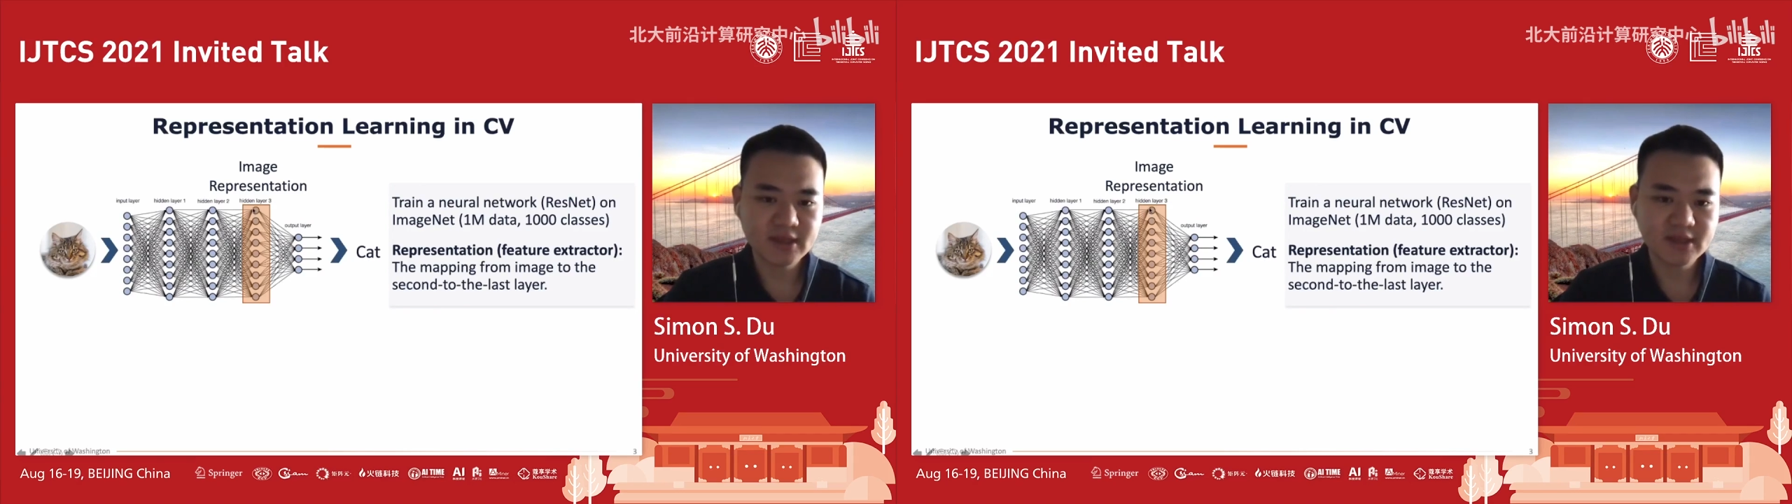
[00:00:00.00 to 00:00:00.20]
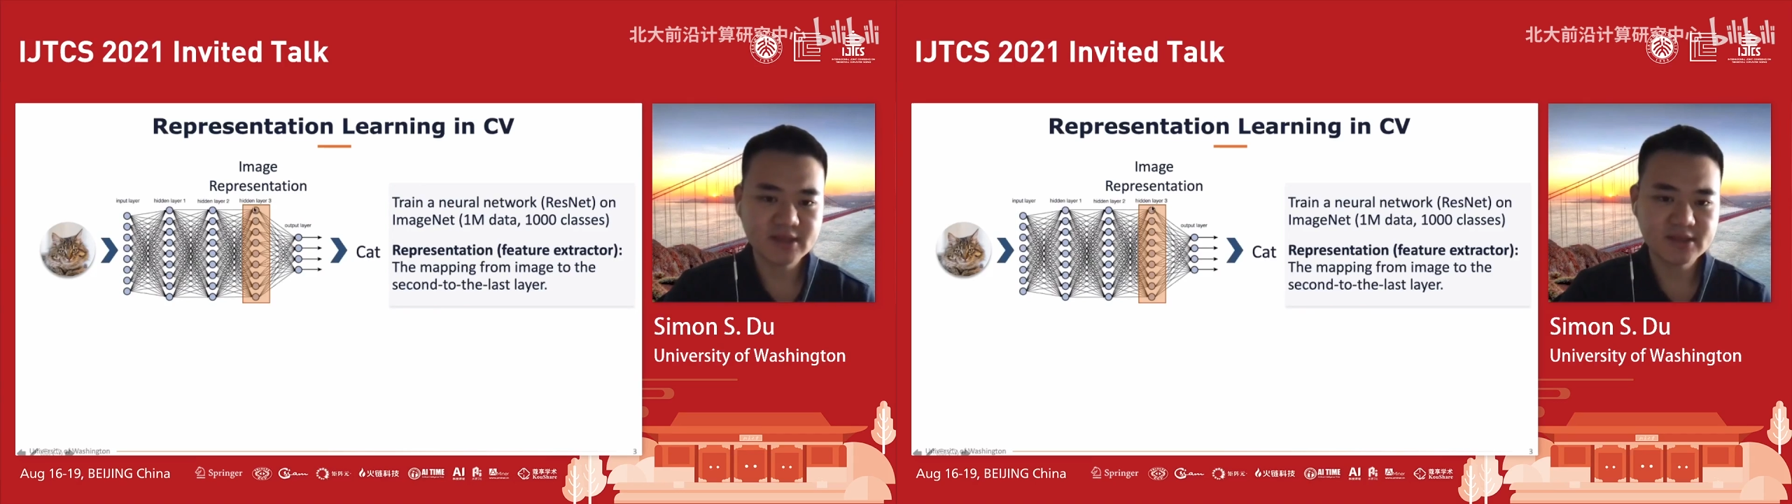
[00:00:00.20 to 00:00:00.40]

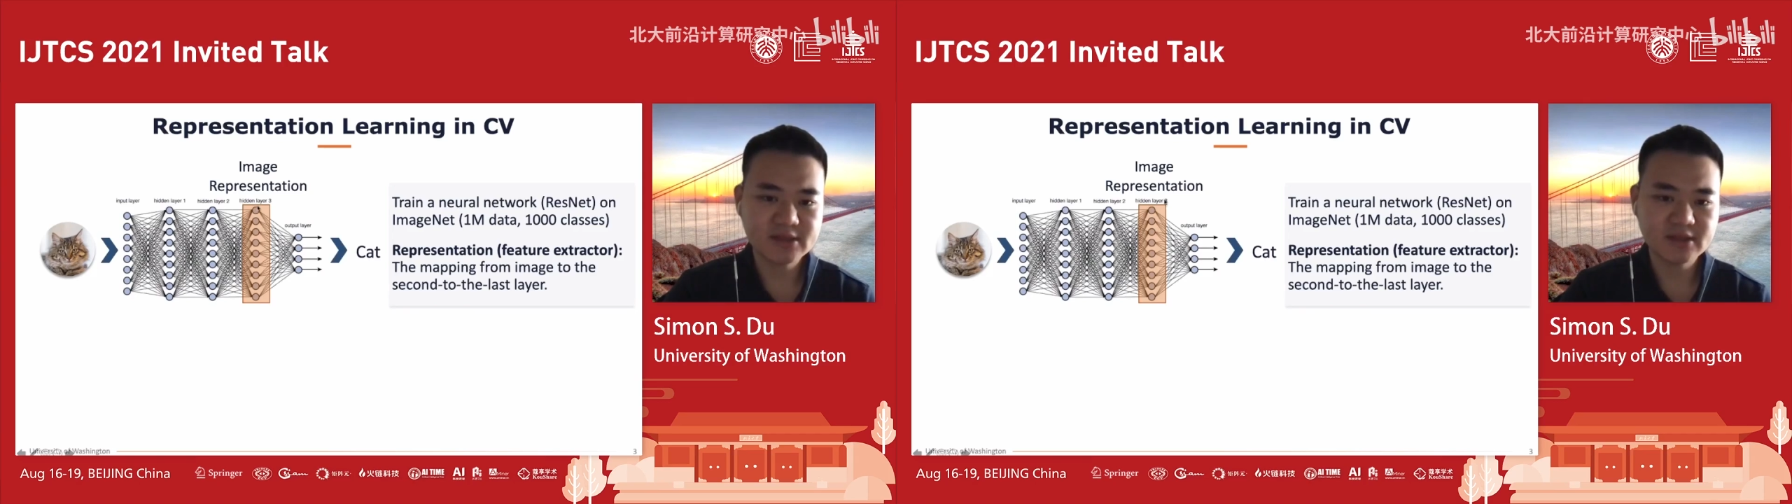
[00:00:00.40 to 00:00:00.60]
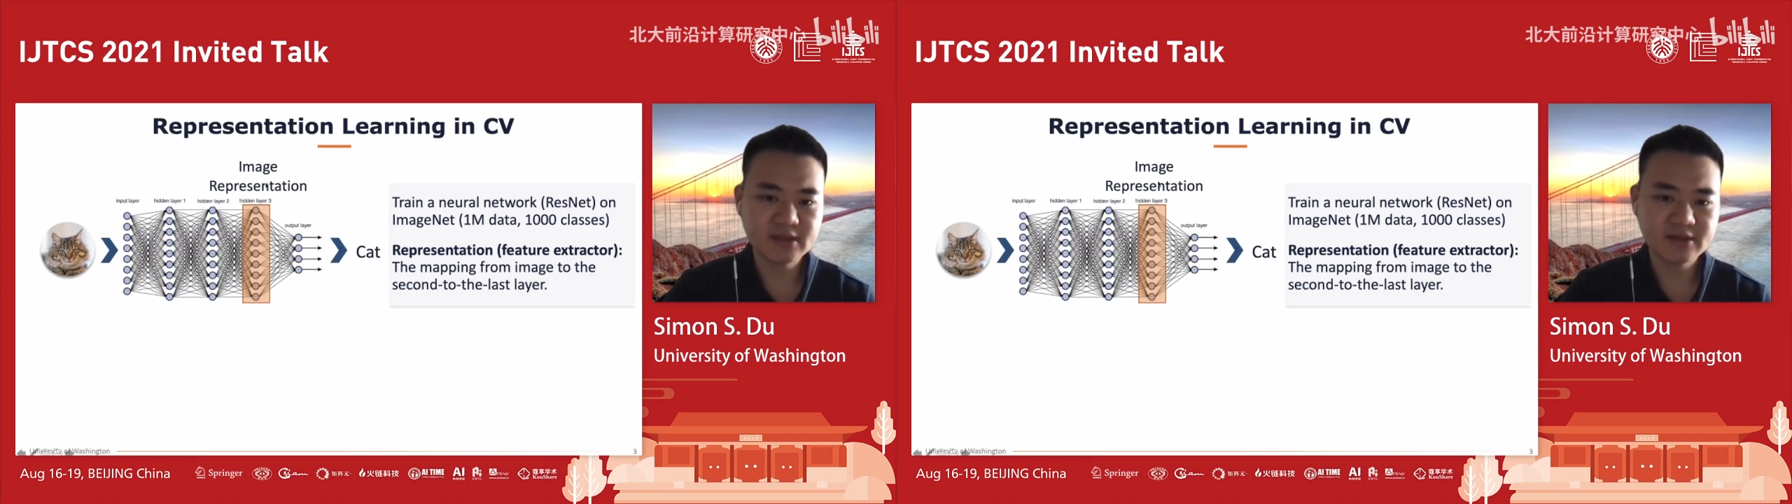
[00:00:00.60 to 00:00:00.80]
hidden
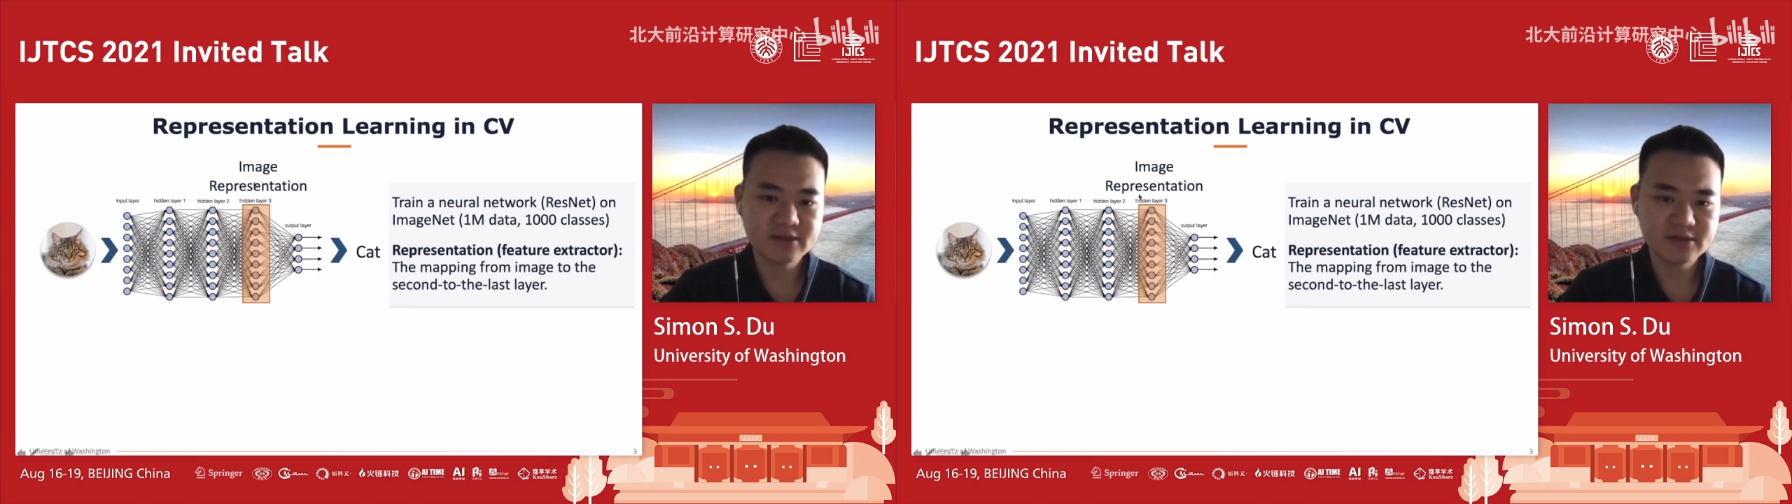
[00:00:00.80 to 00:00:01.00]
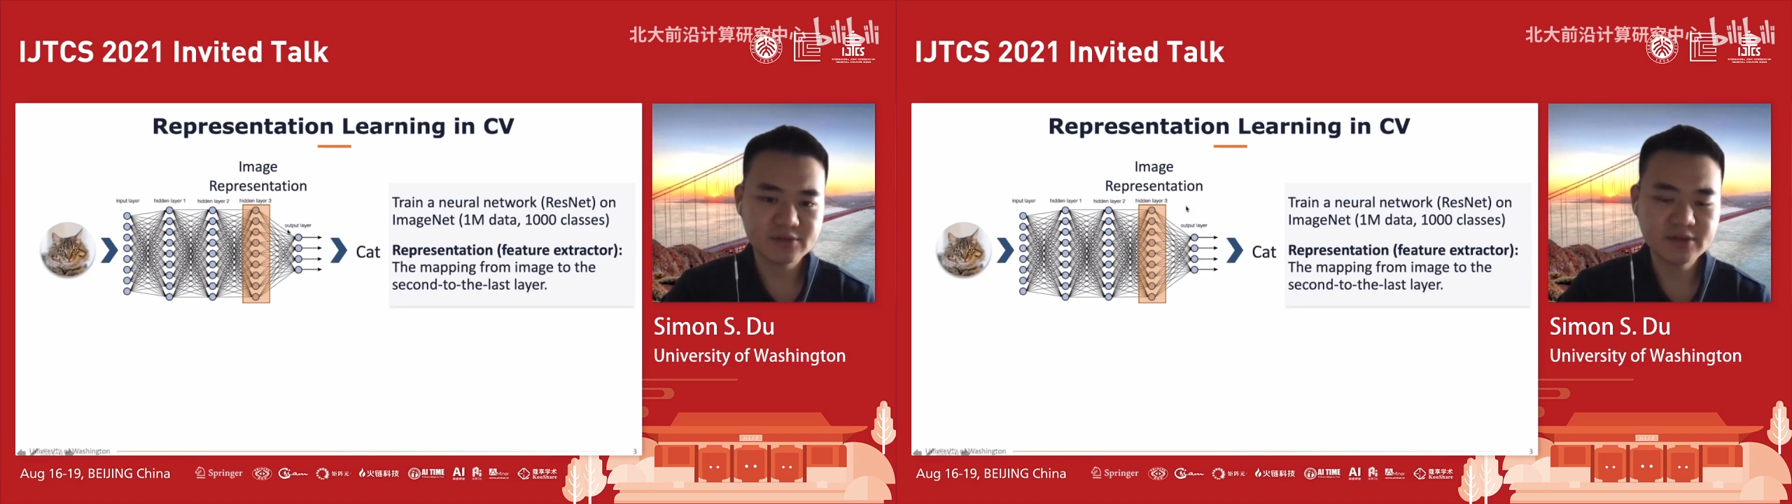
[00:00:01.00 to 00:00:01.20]
layer
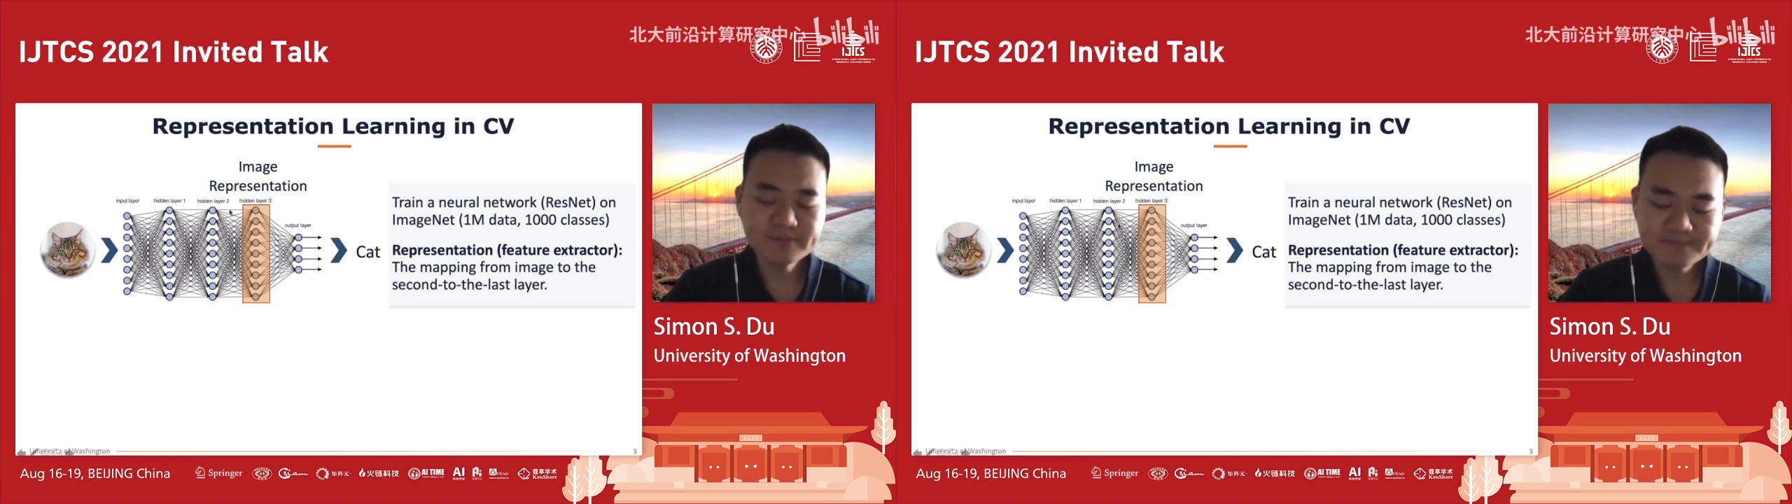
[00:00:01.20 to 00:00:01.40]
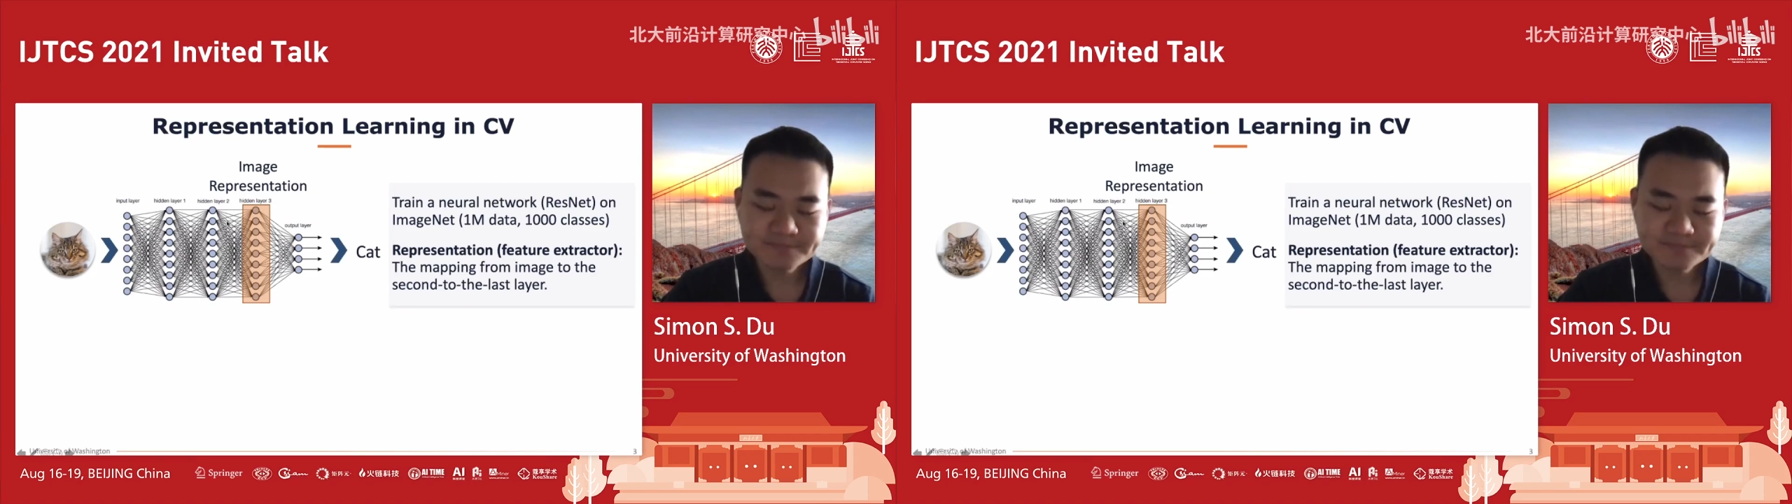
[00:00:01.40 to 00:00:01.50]
3.